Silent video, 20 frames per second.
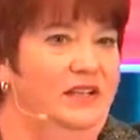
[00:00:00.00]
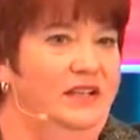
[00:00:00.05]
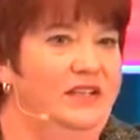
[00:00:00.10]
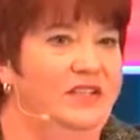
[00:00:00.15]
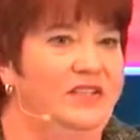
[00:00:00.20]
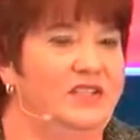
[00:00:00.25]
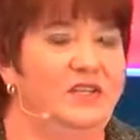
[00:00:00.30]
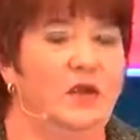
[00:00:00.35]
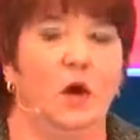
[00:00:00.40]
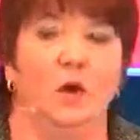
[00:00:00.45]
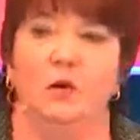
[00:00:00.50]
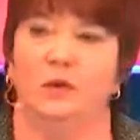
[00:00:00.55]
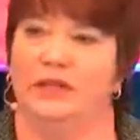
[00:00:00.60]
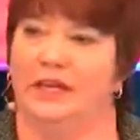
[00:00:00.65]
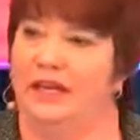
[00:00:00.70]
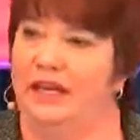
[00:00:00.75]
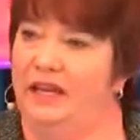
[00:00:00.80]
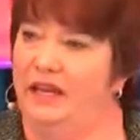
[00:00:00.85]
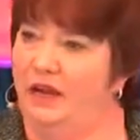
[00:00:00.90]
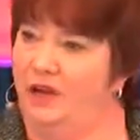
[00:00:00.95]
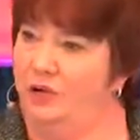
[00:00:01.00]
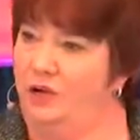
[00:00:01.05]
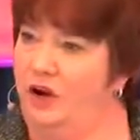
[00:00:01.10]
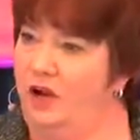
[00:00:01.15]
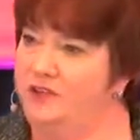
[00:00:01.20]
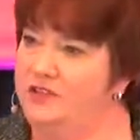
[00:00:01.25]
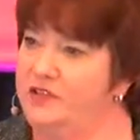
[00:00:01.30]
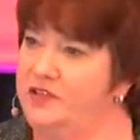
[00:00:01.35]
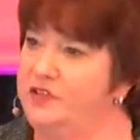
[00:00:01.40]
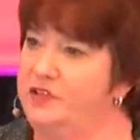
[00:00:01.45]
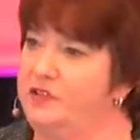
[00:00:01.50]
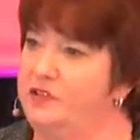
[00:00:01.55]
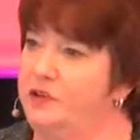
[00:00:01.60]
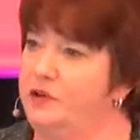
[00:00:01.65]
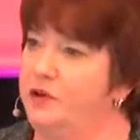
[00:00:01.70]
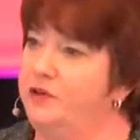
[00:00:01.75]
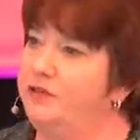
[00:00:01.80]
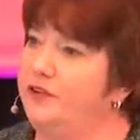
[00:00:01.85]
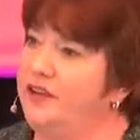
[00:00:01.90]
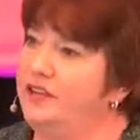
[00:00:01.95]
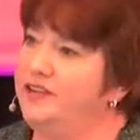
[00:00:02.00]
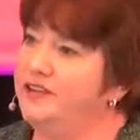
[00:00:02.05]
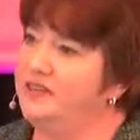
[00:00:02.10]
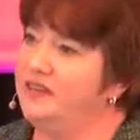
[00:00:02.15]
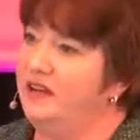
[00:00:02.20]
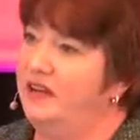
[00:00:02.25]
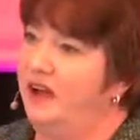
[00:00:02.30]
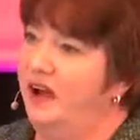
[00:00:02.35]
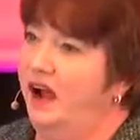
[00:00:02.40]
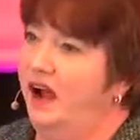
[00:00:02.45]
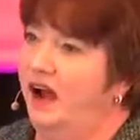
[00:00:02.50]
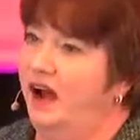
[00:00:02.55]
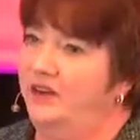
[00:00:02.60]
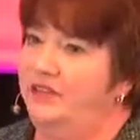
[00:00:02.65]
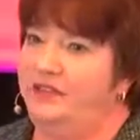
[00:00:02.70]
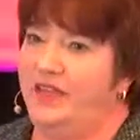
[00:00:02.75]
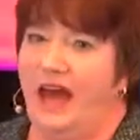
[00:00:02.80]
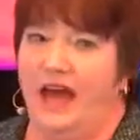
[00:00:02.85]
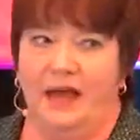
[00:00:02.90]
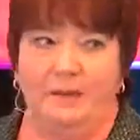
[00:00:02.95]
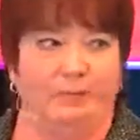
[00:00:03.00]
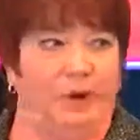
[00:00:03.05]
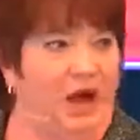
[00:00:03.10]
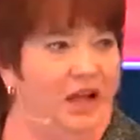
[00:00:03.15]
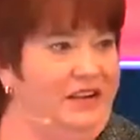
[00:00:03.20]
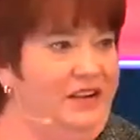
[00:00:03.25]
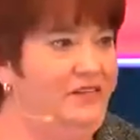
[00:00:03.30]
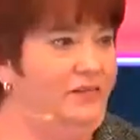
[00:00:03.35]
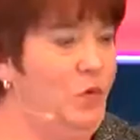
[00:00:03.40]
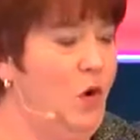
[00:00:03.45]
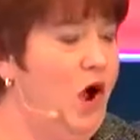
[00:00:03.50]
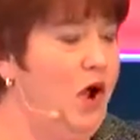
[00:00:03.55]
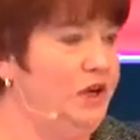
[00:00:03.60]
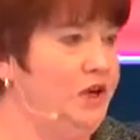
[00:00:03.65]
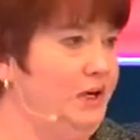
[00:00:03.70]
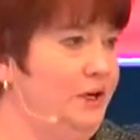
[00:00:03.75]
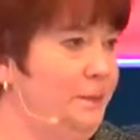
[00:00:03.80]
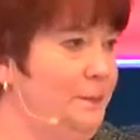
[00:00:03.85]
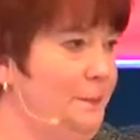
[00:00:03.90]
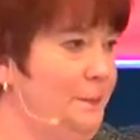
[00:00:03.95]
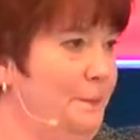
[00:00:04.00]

slowly across the surface of that body of water.